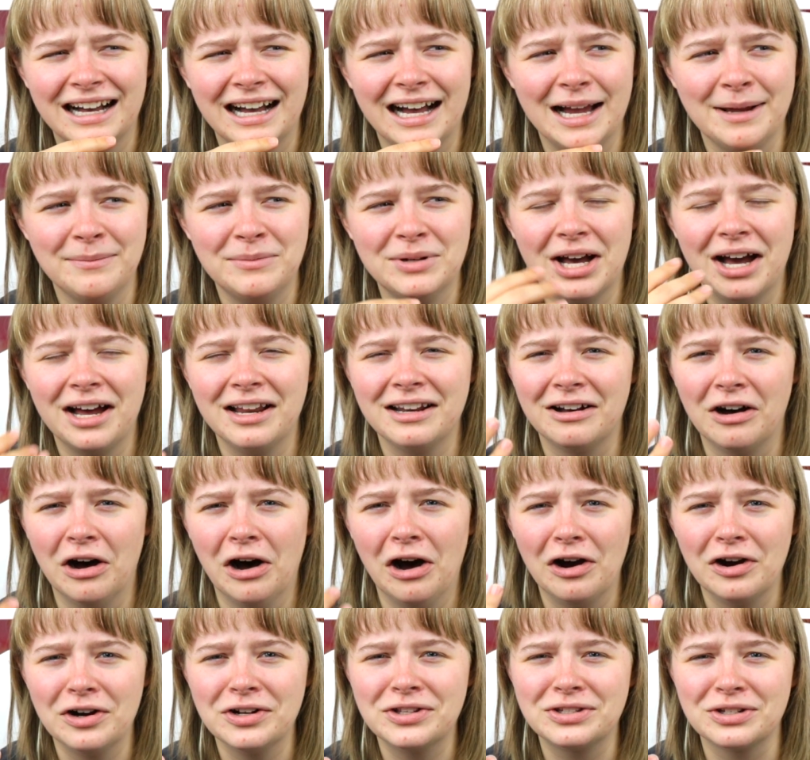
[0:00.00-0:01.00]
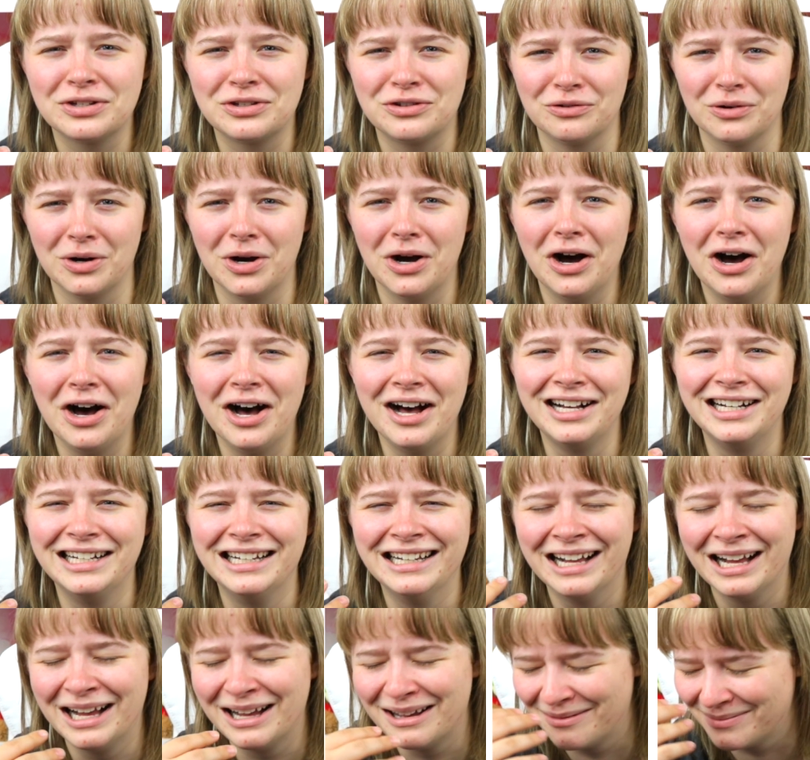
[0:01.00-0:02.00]
I'm not hard to draw.
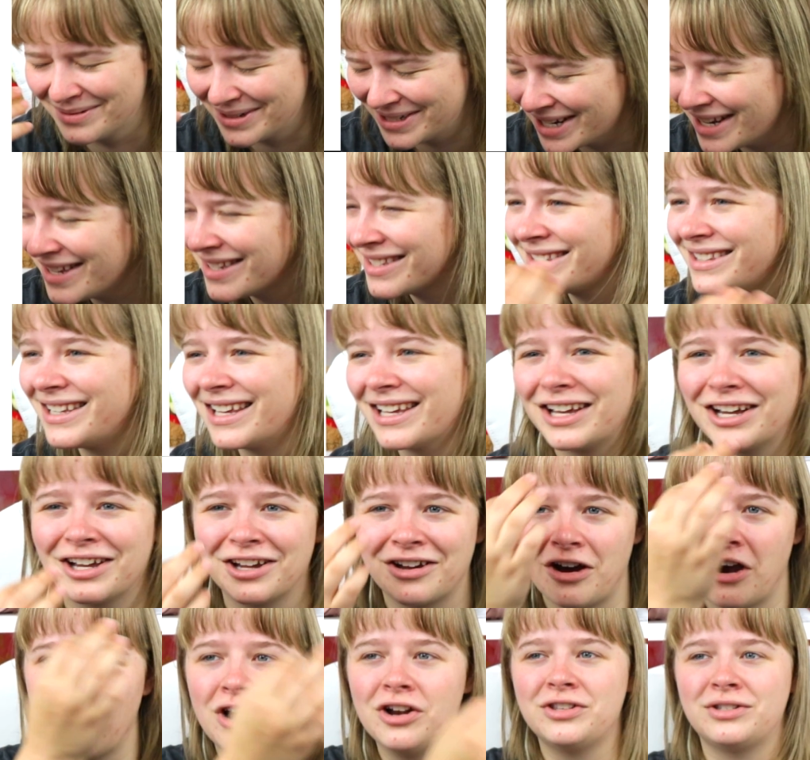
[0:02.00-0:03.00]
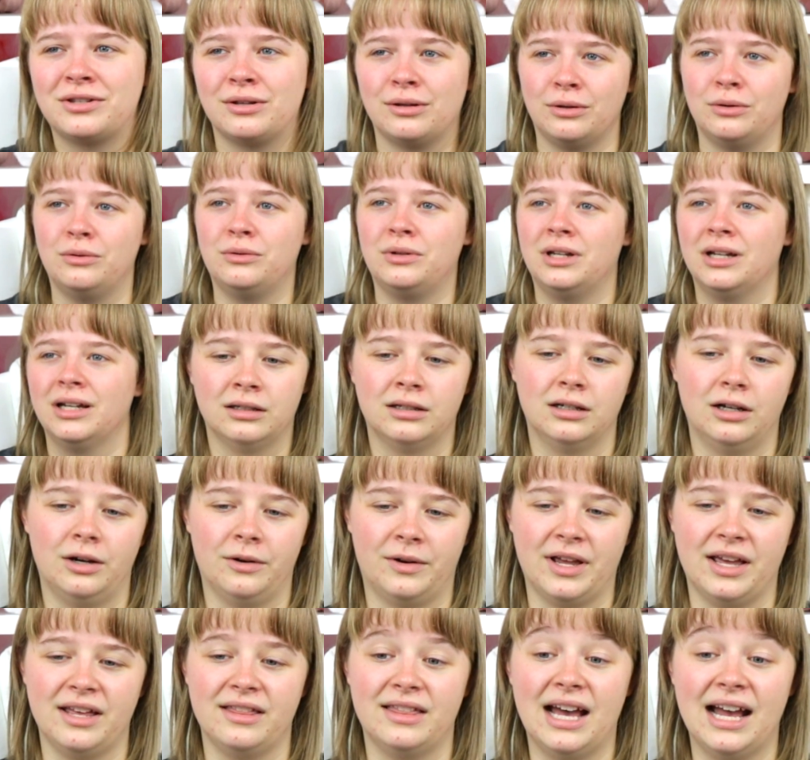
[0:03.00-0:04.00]
I'm just like a cartoon.
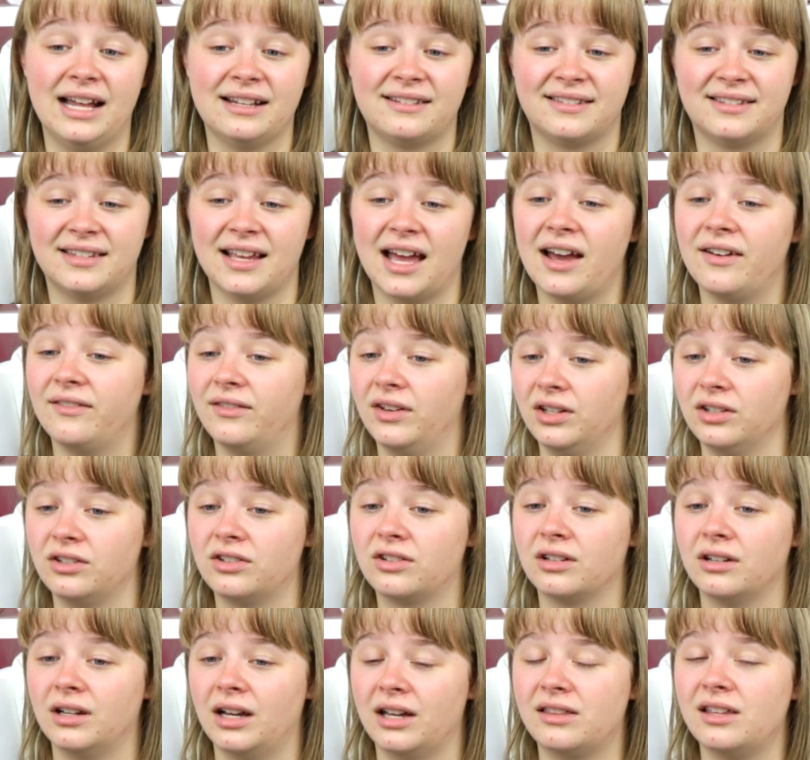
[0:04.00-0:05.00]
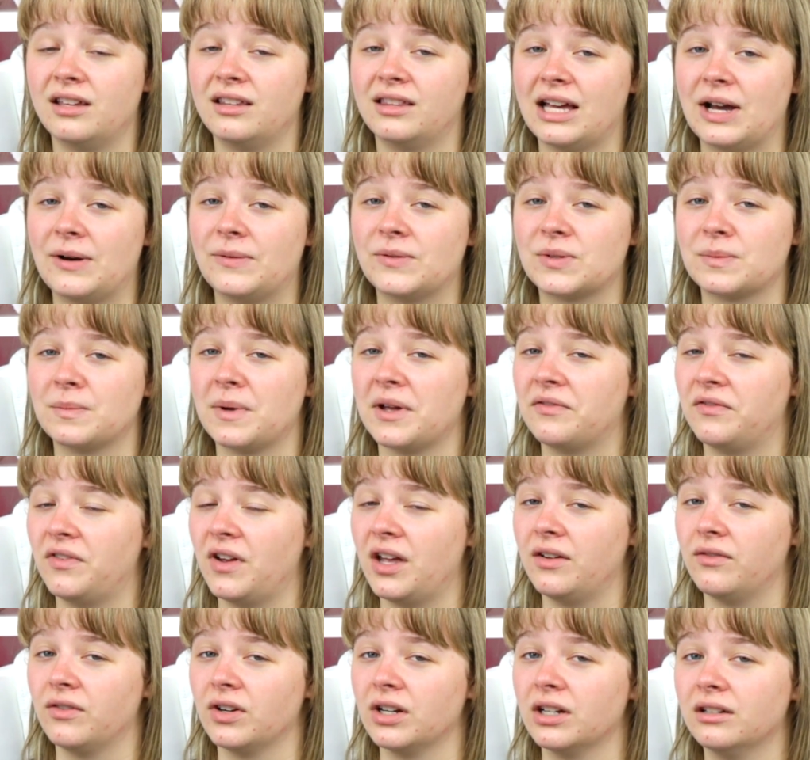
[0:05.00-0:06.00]
Okay, that's savage. I think that one's my
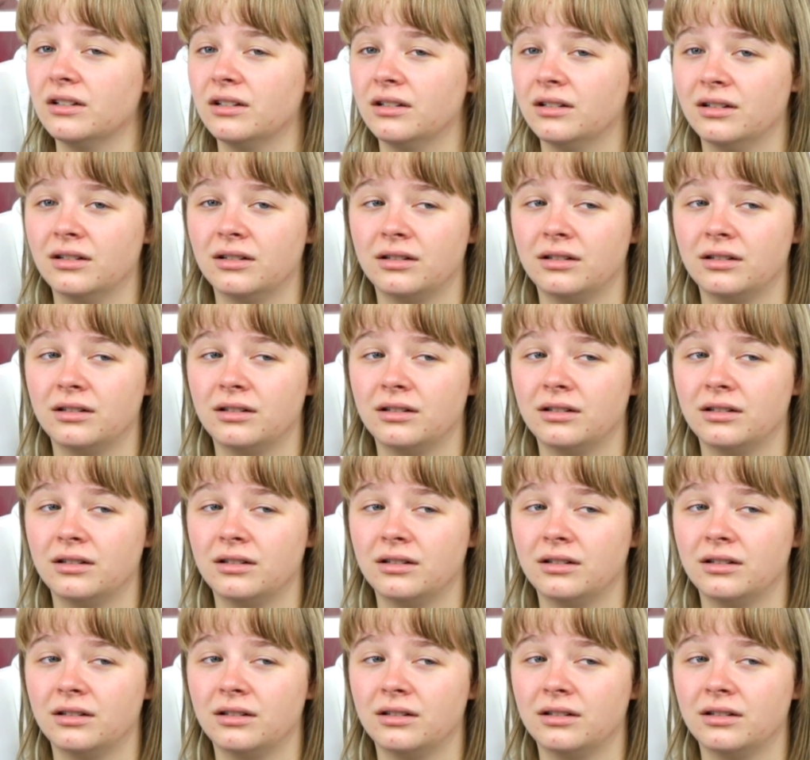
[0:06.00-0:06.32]
favorite.